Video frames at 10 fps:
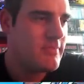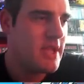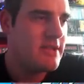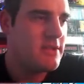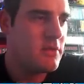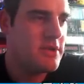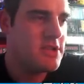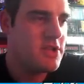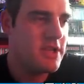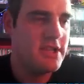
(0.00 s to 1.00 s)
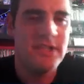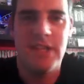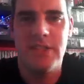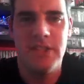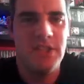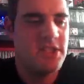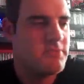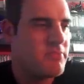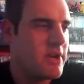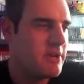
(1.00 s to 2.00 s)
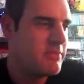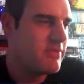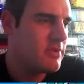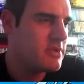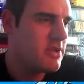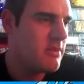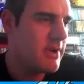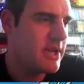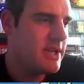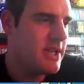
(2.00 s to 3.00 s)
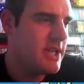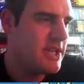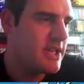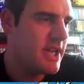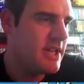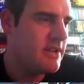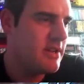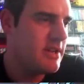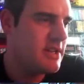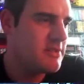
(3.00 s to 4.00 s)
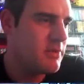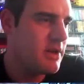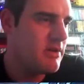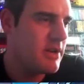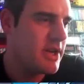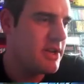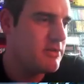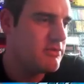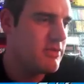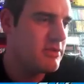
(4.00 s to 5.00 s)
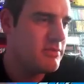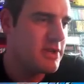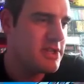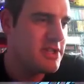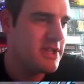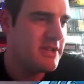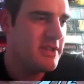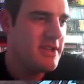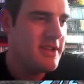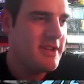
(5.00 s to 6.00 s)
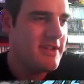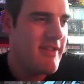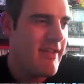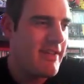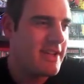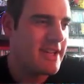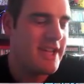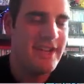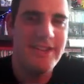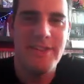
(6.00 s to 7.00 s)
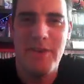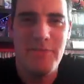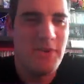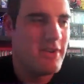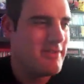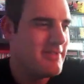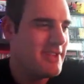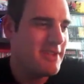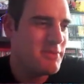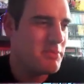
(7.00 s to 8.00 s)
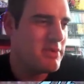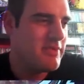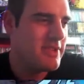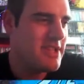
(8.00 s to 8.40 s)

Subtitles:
That's always a tricky section. You just brake before the tarmac, and here you get in early as well. I get it all wrong, mind you. Again, I thought I'm not bothered.